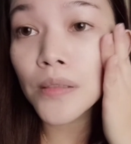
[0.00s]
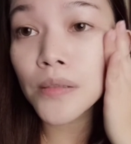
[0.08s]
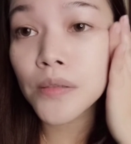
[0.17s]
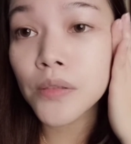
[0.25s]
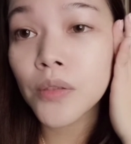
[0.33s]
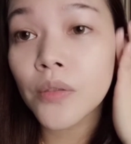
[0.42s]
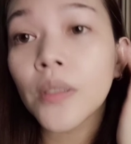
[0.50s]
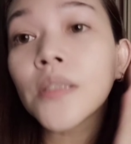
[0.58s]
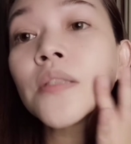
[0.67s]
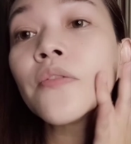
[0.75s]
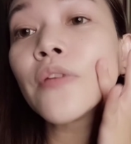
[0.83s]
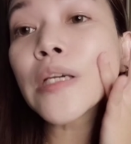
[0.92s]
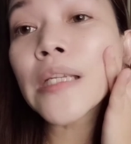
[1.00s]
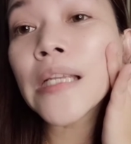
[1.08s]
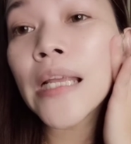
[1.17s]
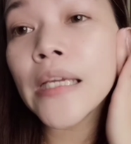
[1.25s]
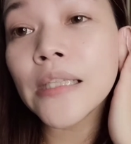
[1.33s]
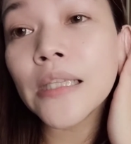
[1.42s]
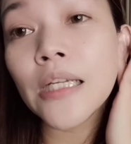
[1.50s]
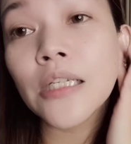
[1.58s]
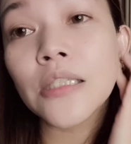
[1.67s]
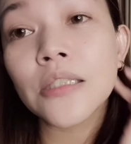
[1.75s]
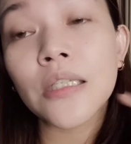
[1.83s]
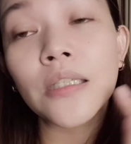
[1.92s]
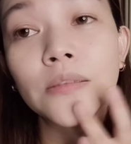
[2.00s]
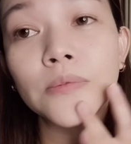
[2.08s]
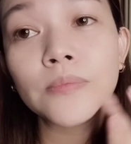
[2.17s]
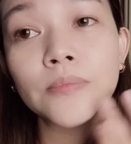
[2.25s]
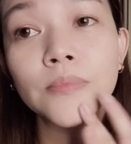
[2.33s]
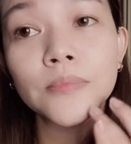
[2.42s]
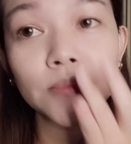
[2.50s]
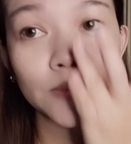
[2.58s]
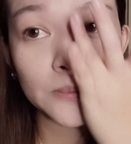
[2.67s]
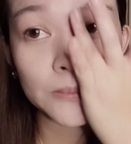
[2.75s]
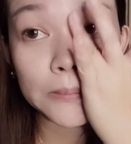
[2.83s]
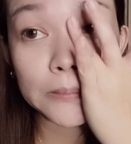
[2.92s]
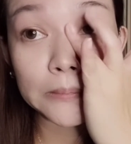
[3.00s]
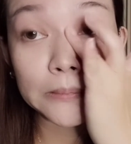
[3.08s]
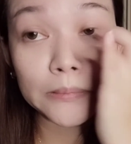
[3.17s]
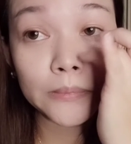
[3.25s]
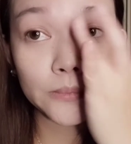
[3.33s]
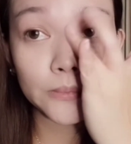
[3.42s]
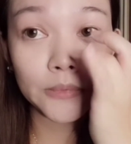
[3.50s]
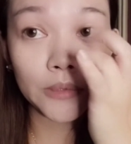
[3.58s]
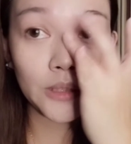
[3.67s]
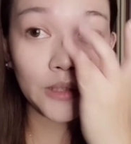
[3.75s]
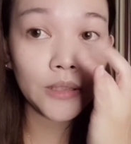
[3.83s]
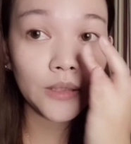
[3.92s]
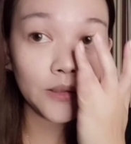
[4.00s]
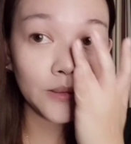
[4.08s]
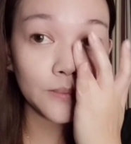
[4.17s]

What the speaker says: So, kasi very light lang siya. Okay.